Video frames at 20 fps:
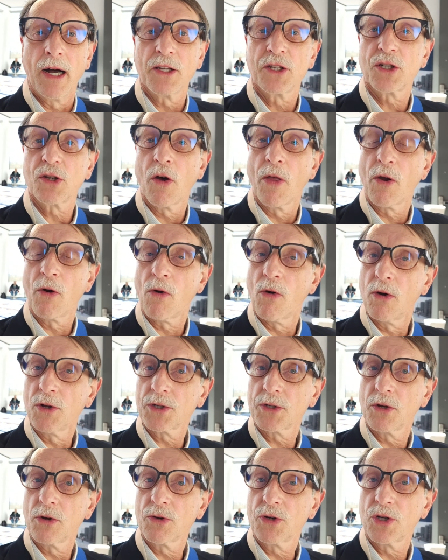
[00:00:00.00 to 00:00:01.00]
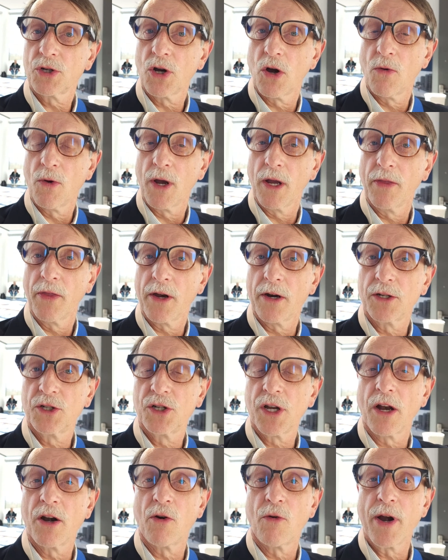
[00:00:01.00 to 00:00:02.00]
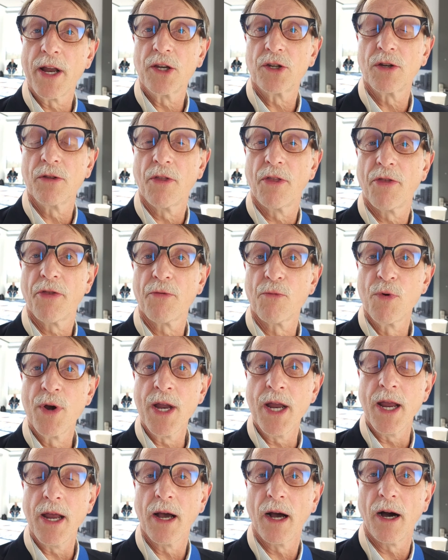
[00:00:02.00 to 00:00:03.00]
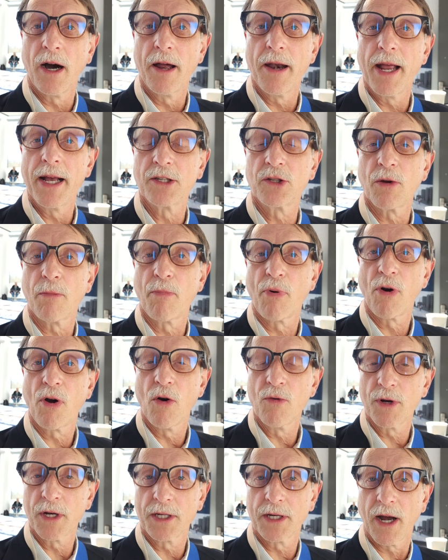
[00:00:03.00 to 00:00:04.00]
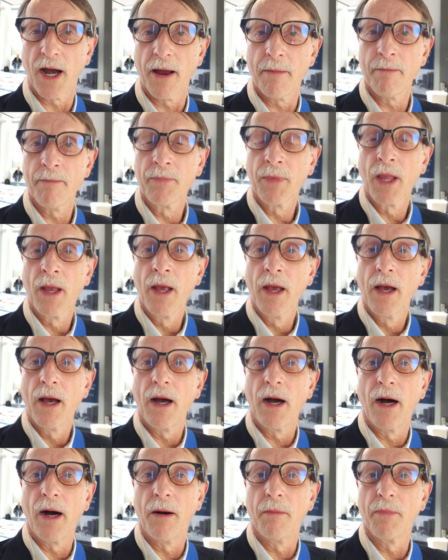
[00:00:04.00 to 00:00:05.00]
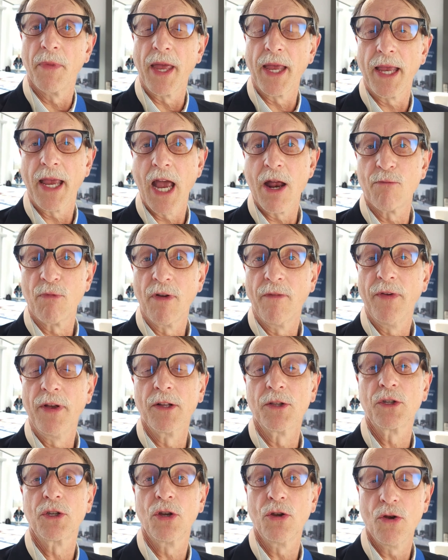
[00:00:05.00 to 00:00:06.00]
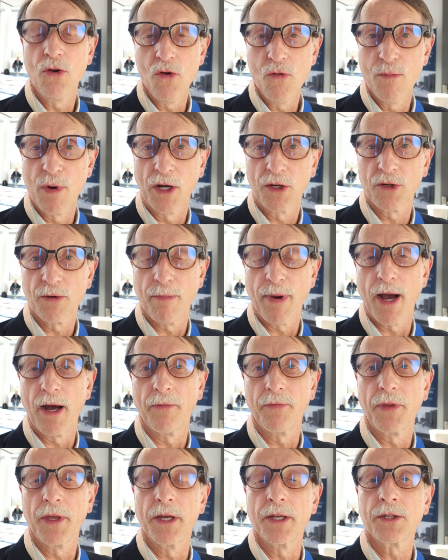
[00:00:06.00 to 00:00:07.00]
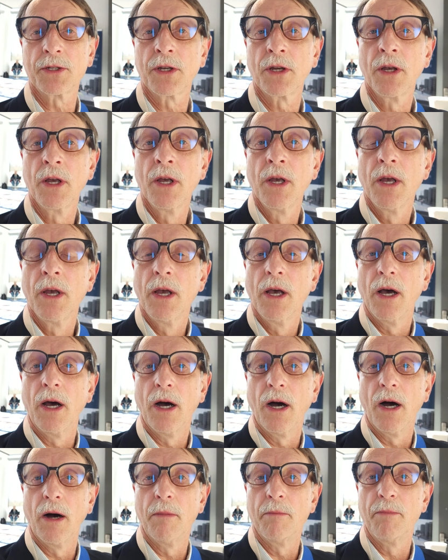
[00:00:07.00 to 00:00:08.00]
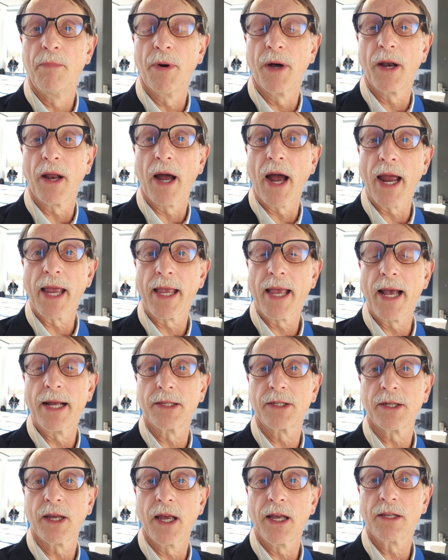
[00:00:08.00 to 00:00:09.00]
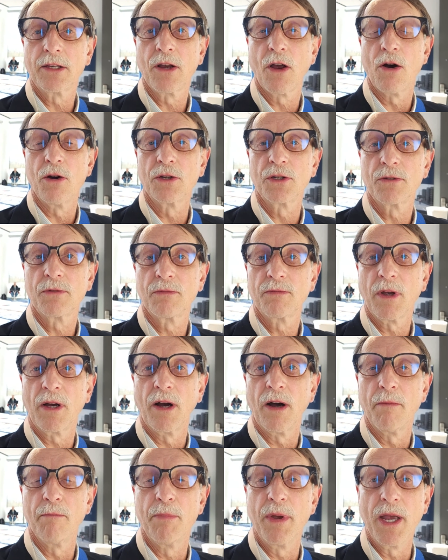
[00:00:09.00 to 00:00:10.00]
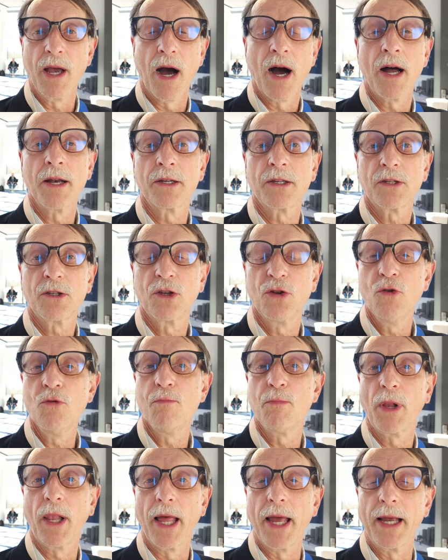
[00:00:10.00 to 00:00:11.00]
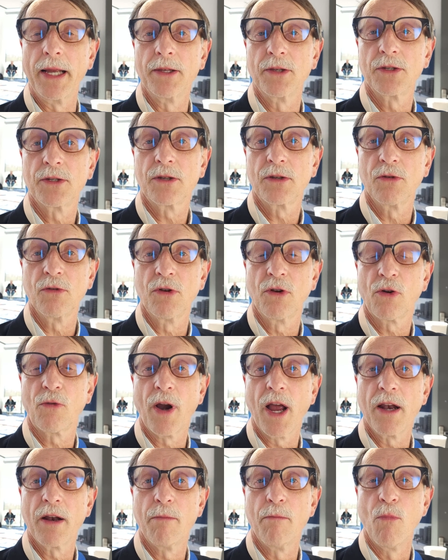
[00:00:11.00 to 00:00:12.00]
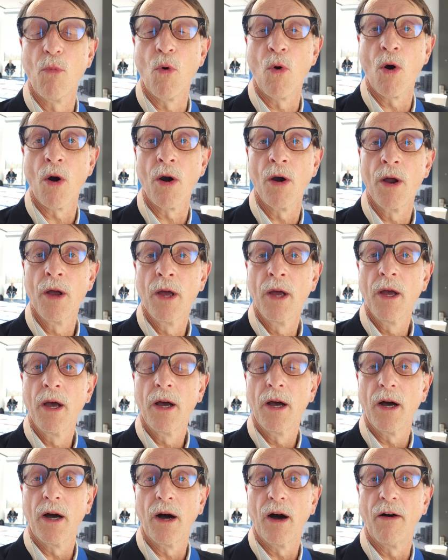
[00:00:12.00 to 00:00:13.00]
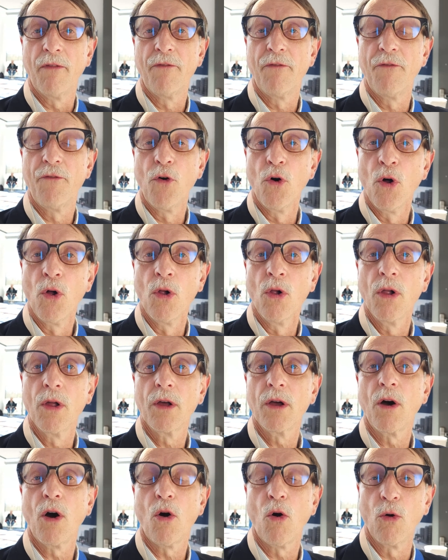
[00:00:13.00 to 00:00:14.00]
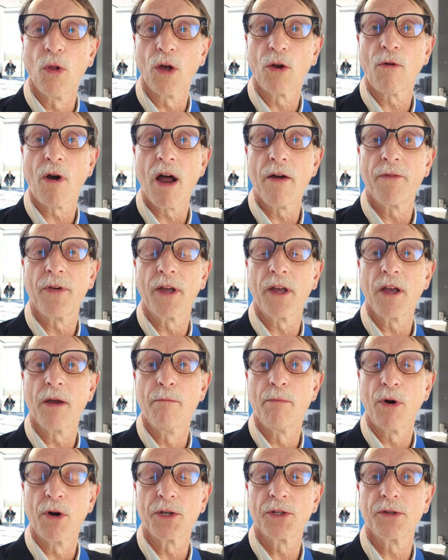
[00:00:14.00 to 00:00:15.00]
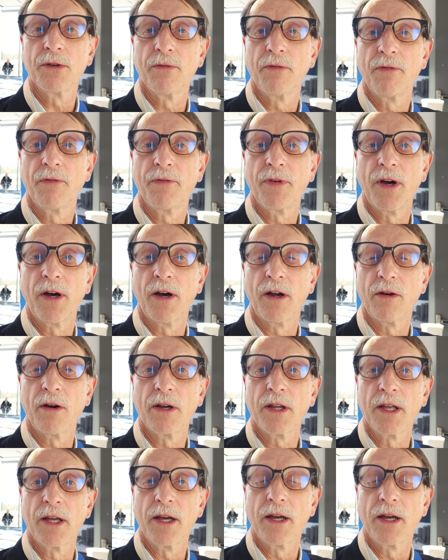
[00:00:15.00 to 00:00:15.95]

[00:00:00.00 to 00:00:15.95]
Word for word: So they're also showing their Generation 3 HUD as a prototype. They can't reveal too much about this, but I can say it goes beyond two planes to create a more full holographic immersive